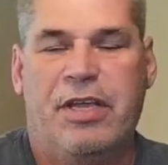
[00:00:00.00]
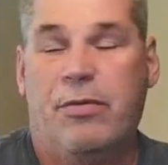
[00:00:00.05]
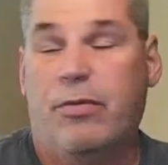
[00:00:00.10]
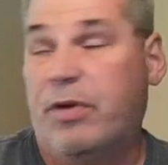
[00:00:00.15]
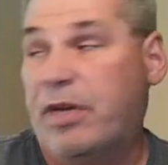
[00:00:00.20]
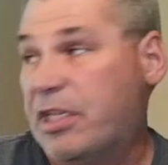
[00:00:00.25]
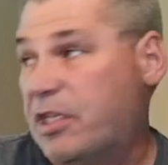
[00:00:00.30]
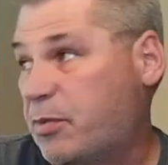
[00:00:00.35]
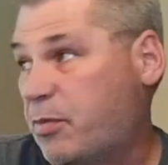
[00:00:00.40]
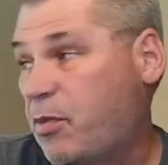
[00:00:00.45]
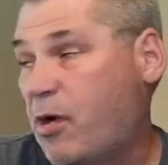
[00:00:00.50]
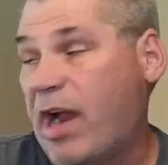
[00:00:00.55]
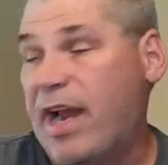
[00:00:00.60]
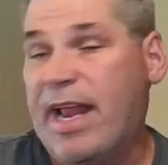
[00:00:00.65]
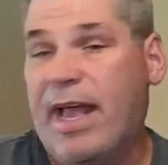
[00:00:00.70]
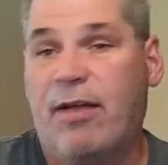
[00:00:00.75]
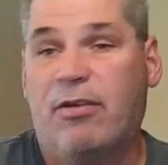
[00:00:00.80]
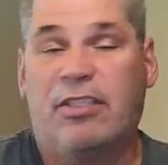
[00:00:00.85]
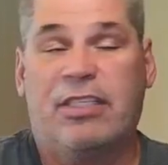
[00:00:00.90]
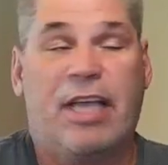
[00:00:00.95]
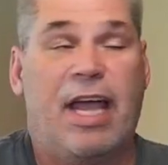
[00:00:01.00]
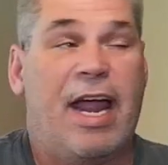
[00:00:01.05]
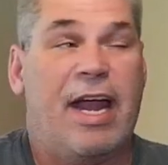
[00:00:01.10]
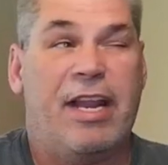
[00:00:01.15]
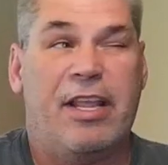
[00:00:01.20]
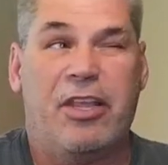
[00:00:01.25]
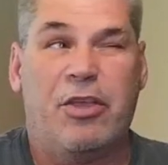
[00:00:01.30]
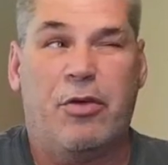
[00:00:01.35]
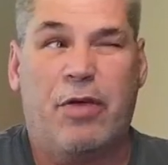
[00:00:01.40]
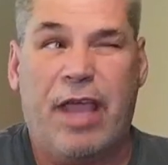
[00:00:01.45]
when it's bright outside
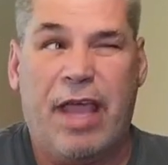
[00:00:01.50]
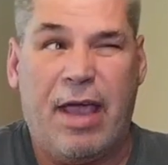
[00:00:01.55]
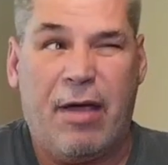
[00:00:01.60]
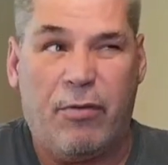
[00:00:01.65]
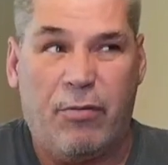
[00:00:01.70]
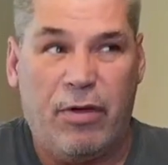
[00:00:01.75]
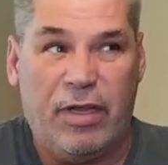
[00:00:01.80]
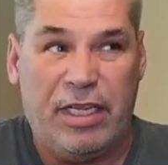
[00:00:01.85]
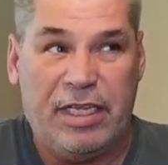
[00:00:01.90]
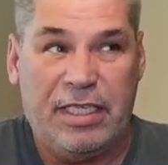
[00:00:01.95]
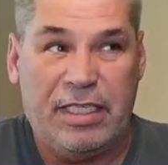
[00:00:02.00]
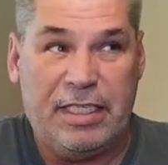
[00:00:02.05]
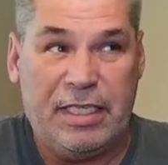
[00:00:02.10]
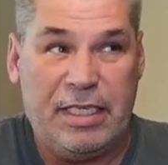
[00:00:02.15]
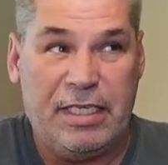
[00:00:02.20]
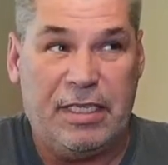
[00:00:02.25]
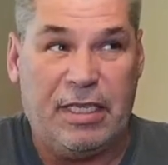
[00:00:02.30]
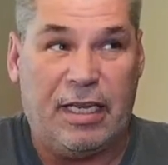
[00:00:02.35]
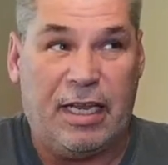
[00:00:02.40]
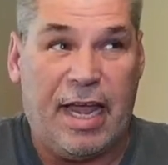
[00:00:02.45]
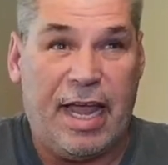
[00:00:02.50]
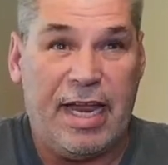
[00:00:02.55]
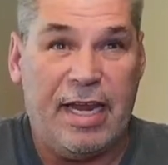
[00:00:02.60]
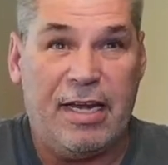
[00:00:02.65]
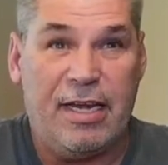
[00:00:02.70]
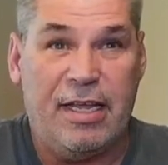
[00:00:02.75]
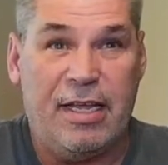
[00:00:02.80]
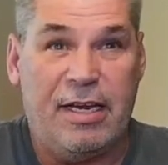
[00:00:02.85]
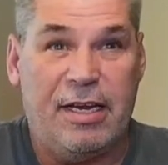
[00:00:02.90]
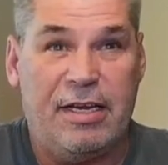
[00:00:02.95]
and you can't really see the
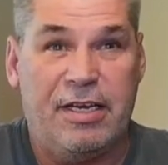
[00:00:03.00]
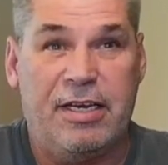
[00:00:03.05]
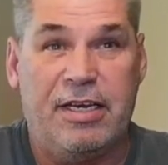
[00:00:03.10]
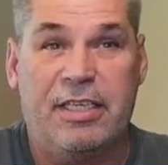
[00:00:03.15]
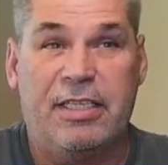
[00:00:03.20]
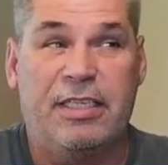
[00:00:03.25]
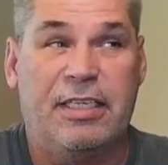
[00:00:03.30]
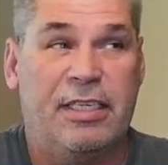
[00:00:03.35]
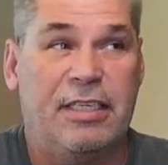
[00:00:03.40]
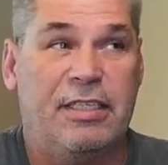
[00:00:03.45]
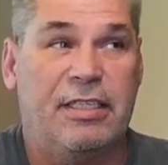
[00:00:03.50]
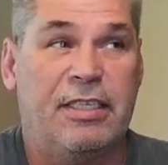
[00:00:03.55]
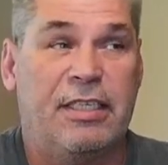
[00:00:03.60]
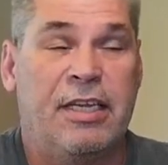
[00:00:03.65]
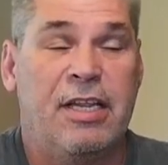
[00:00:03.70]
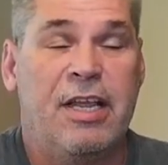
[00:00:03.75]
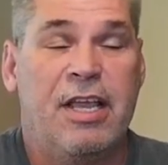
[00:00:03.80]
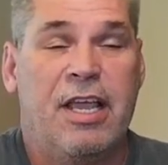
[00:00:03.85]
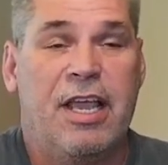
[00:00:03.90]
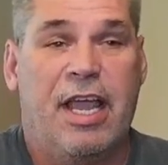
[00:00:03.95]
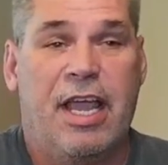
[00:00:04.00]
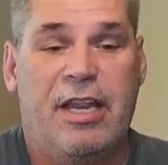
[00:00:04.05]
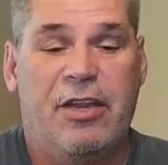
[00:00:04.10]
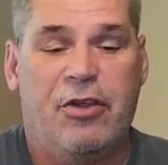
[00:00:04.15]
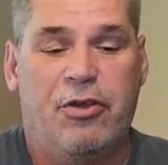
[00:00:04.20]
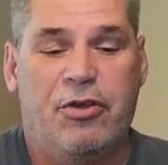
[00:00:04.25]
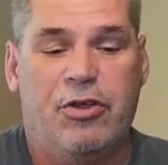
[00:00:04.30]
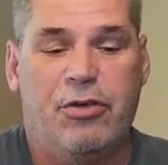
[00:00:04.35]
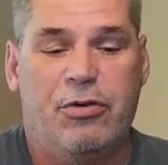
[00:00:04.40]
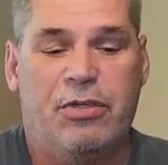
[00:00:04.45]
light in a distance and
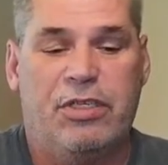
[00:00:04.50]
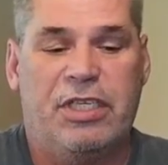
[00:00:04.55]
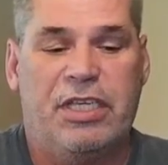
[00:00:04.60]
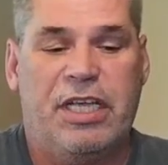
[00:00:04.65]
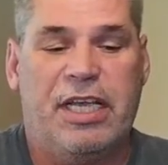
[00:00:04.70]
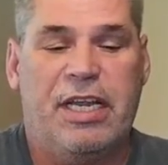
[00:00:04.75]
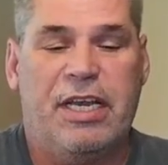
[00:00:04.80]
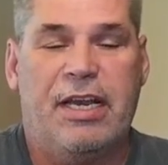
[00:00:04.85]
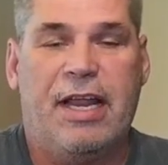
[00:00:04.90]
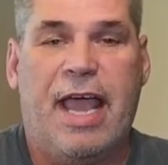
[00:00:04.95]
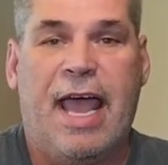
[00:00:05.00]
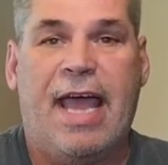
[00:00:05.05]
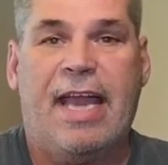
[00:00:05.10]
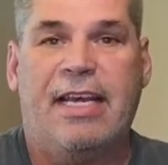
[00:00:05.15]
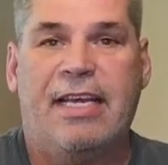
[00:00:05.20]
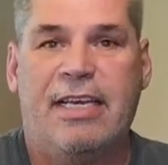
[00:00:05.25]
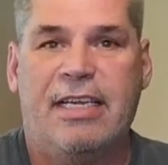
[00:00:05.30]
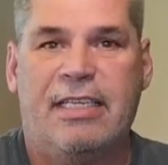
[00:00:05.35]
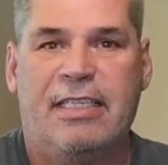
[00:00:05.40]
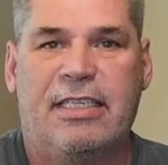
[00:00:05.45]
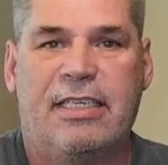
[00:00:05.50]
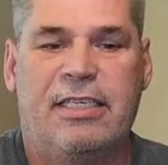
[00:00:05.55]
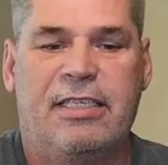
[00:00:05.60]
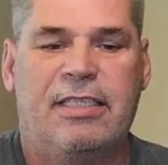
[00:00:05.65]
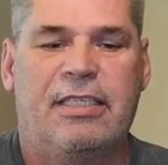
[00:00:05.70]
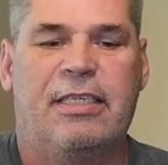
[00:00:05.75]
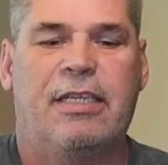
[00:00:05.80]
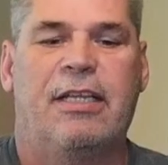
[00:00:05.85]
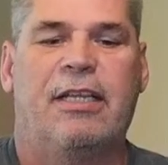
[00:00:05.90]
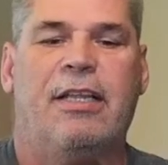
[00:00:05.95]
you're using it at
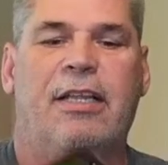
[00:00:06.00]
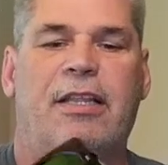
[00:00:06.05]
distance.